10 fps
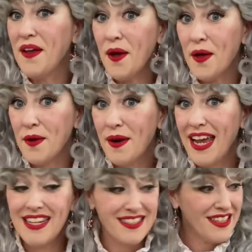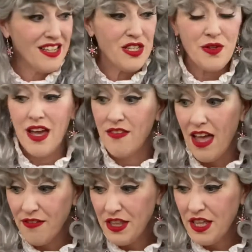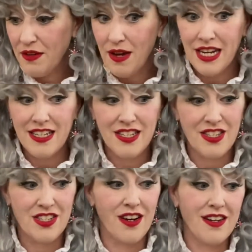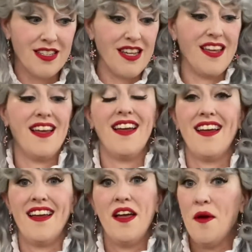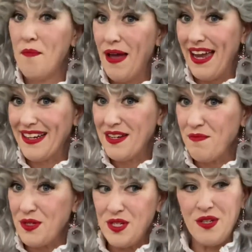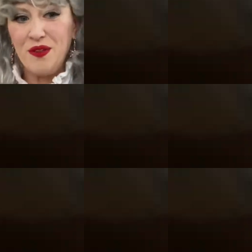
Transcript: All right, so I have everything ready to start bag number 2.